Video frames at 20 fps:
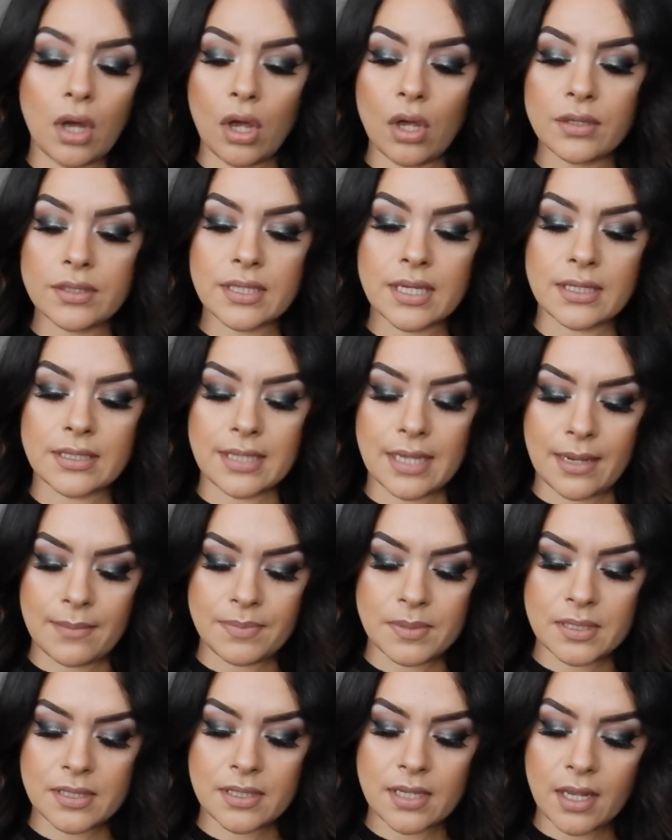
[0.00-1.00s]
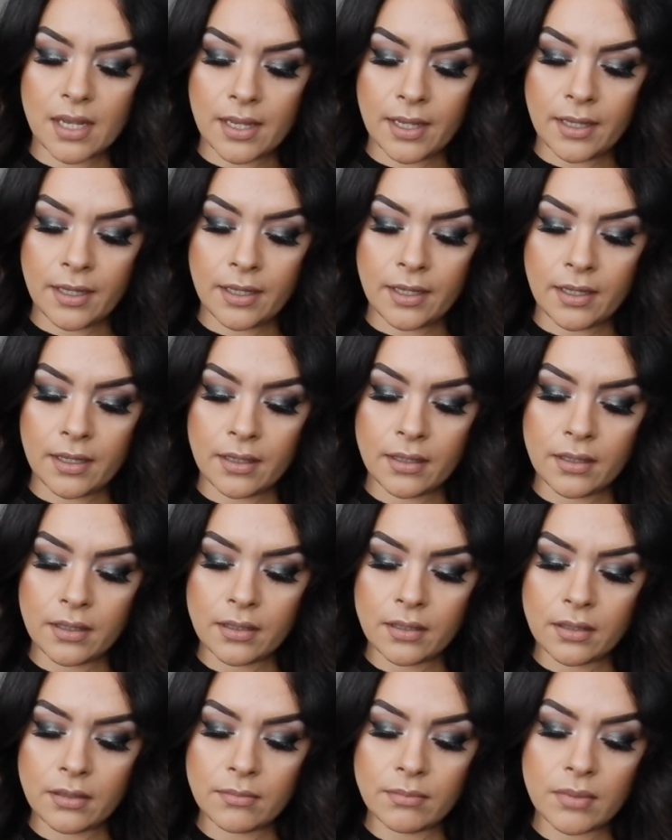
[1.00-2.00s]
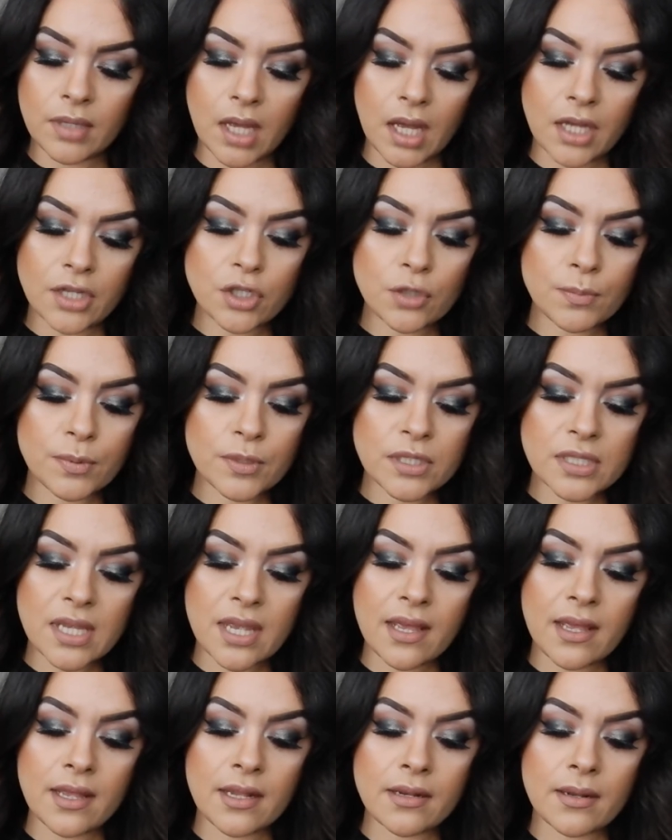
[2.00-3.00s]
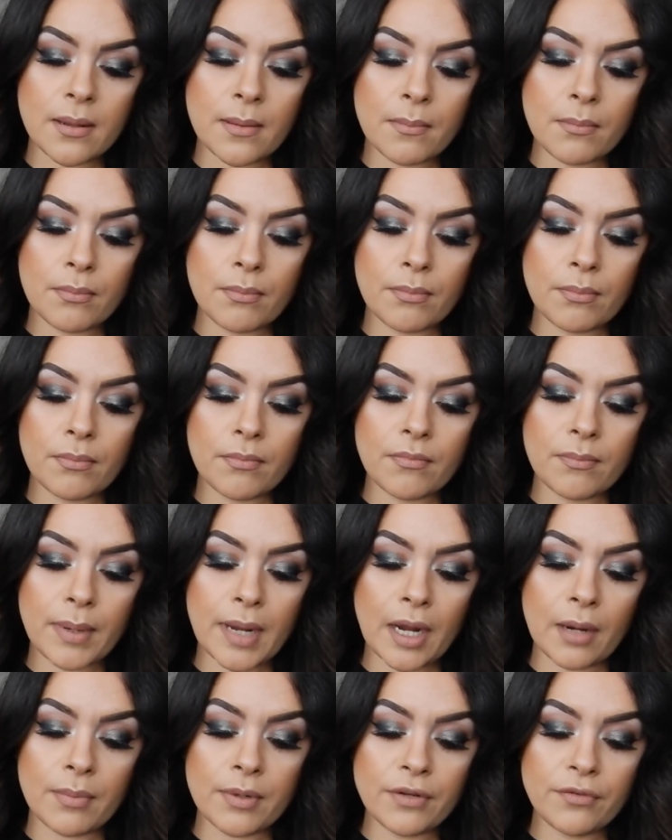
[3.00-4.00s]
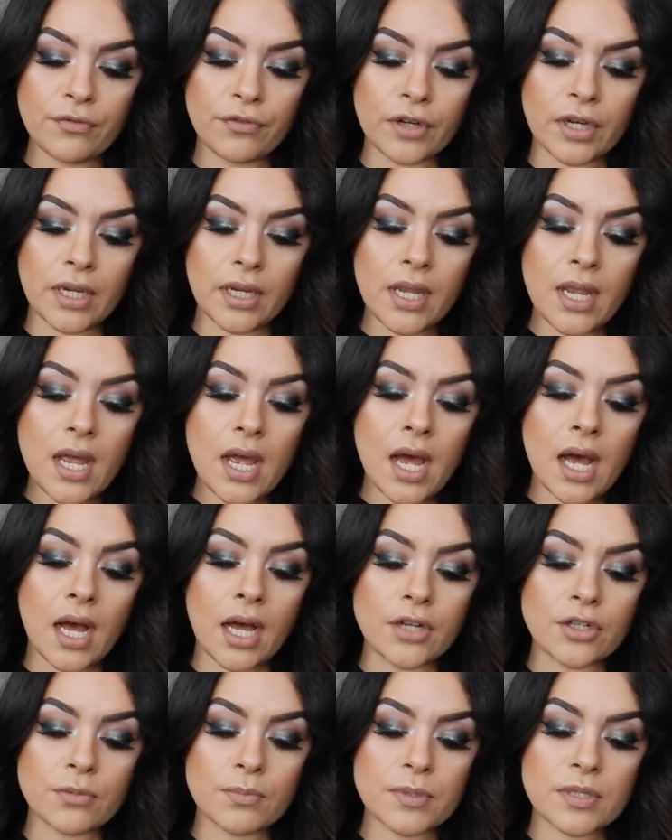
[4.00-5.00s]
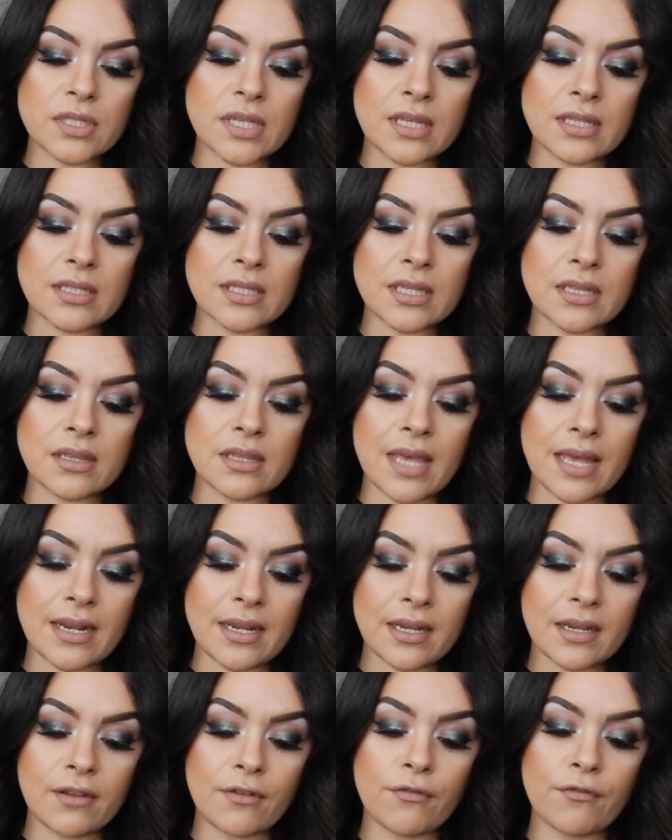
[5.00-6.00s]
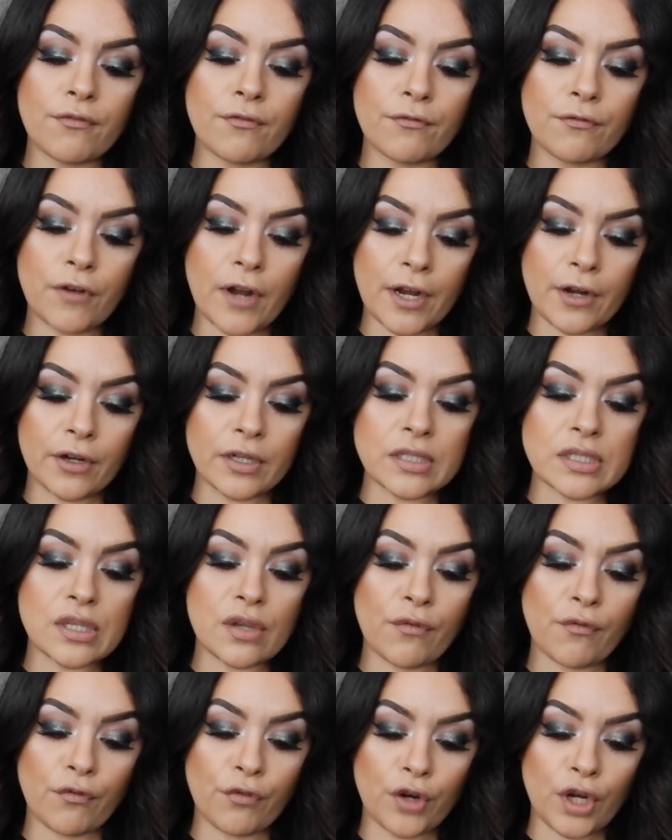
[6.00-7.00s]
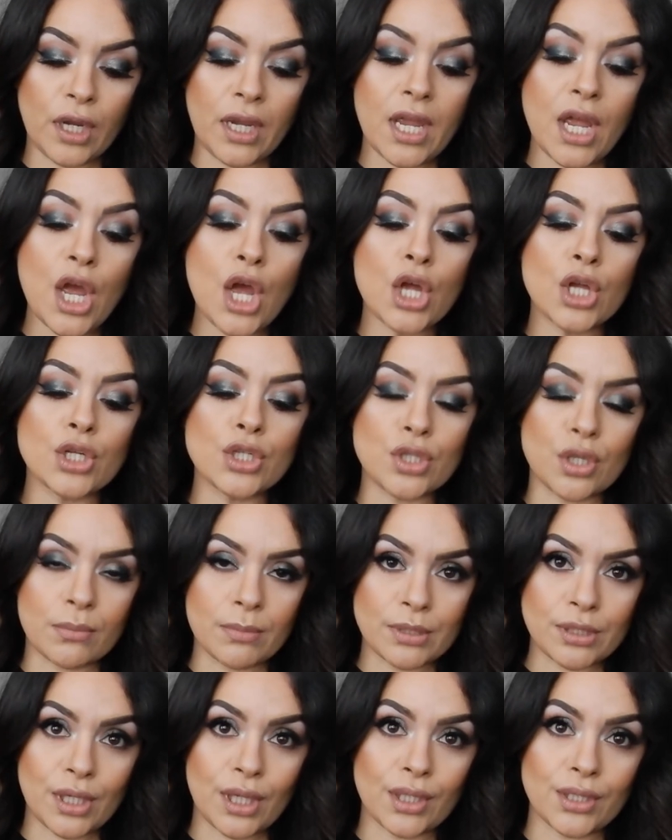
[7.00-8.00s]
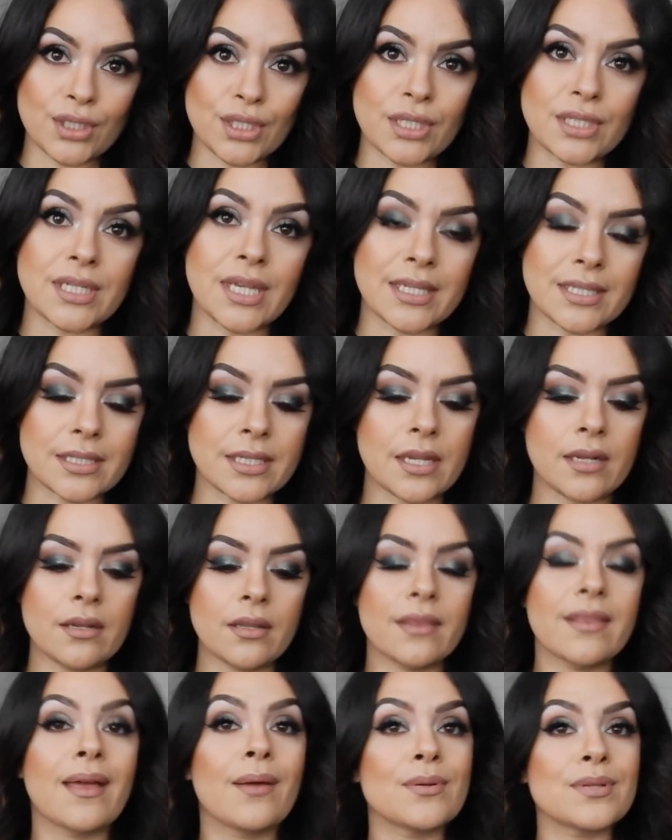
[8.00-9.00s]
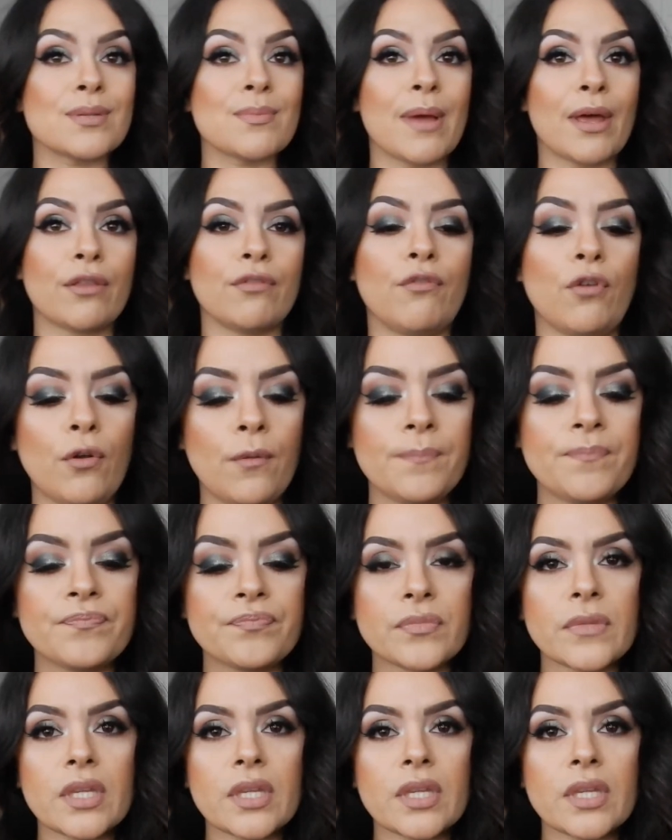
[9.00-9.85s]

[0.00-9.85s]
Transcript: All skin types. 100% paraben-free, 100% synthetic fragrance-free, dermatology tested. That was a mouthful.